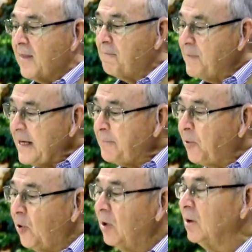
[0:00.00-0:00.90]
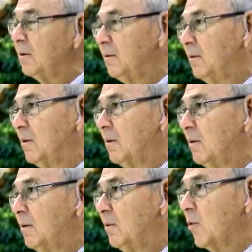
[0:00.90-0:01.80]
The people
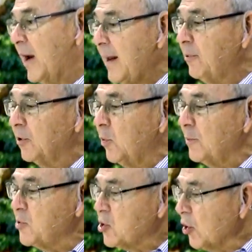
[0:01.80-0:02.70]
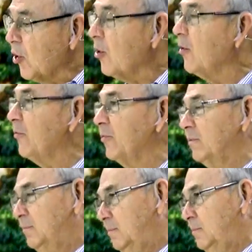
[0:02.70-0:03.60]
were able to observe,
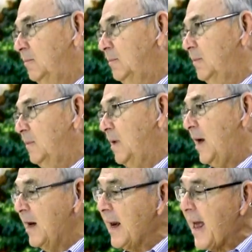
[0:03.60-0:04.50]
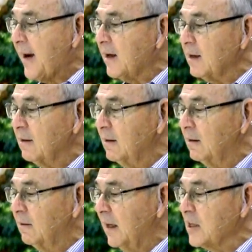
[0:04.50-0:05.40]
and it had
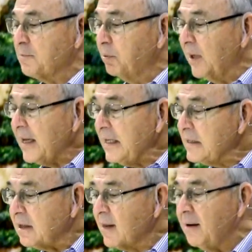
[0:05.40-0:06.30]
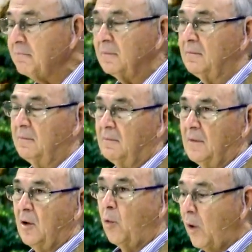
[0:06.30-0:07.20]
explained to them
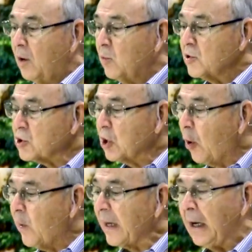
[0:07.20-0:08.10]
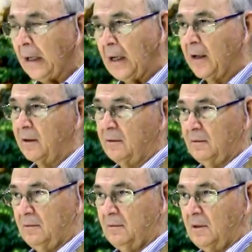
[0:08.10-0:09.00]
what was going on
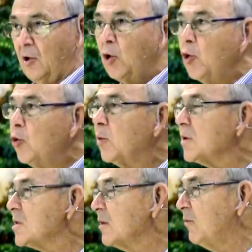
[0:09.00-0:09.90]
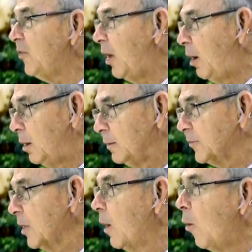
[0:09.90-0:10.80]
who was
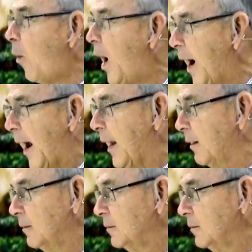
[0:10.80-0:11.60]
involved, why.